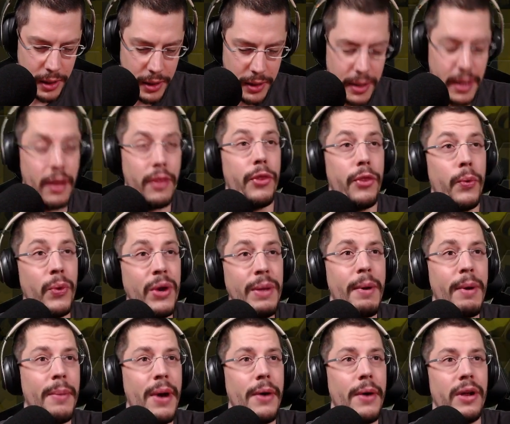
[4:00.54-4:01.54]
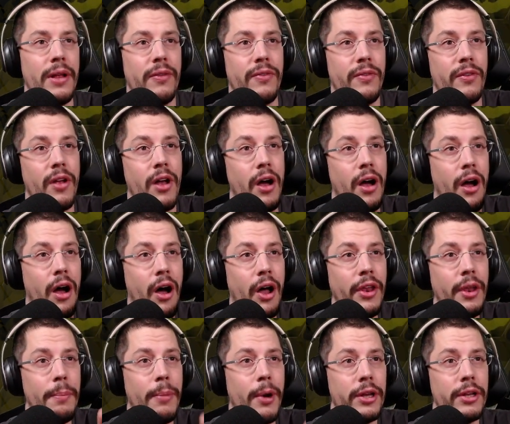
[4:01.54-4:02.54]
the 3 Barbarians on
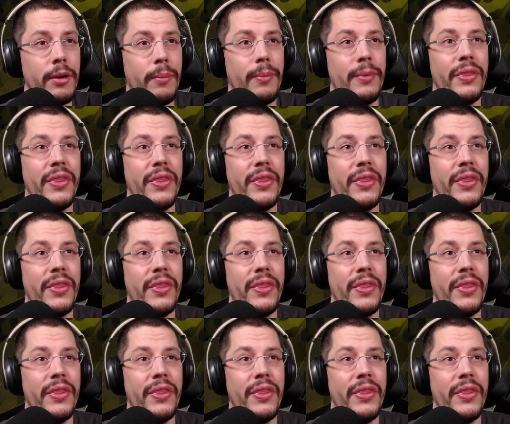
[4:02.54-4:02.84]
the bottom,